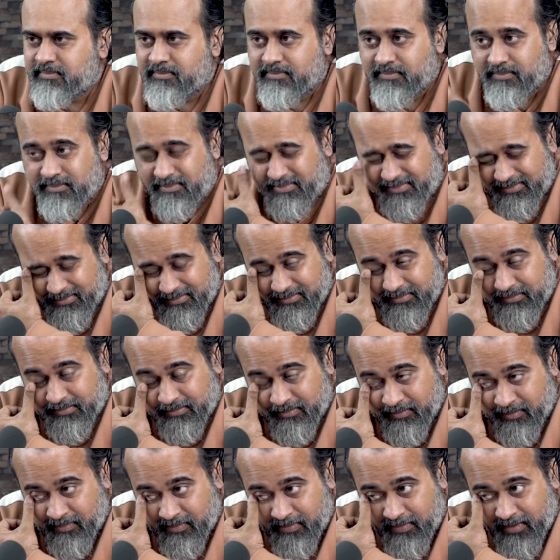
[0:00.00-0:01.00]
Hmm?
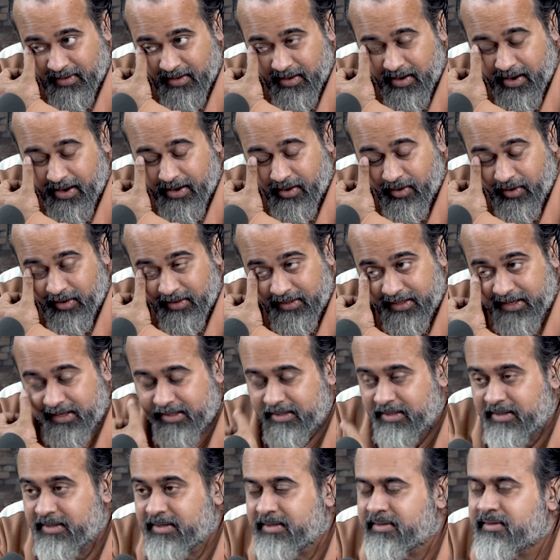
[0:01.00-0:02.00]
And all the
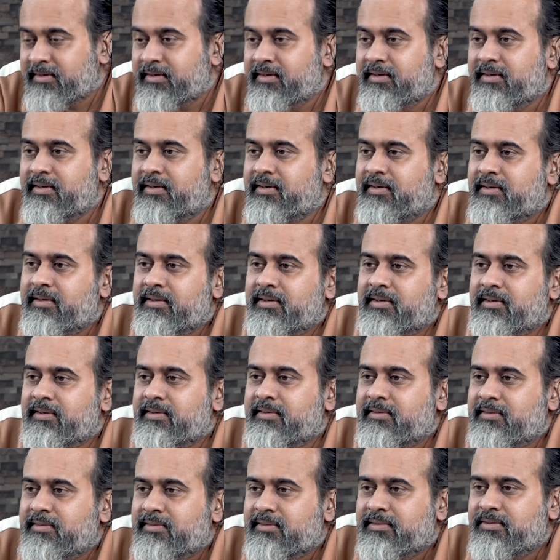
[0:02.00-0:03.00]
other
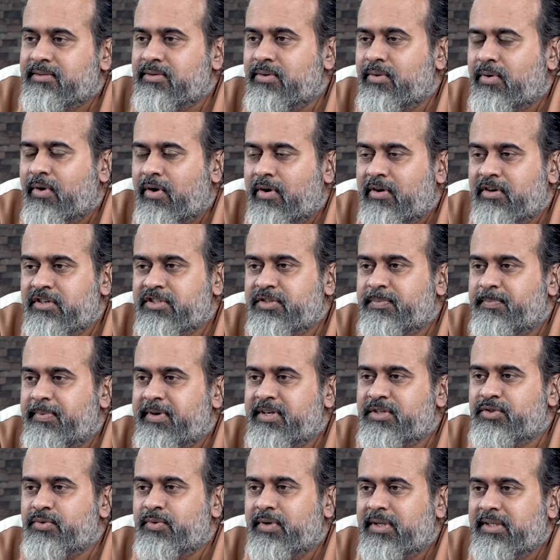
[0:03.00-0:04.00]
so called
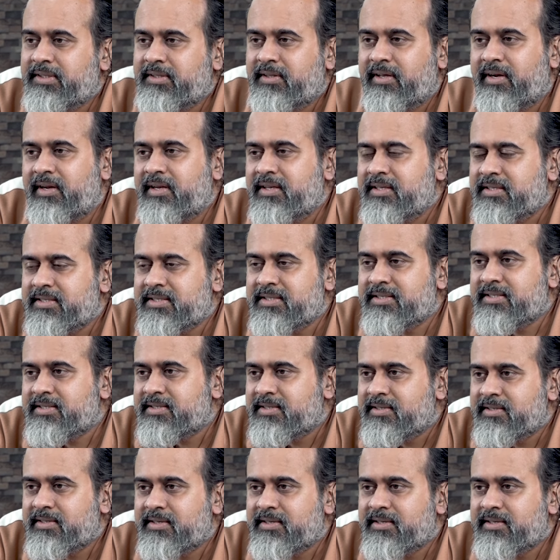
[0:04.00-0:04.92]
spiritual thrills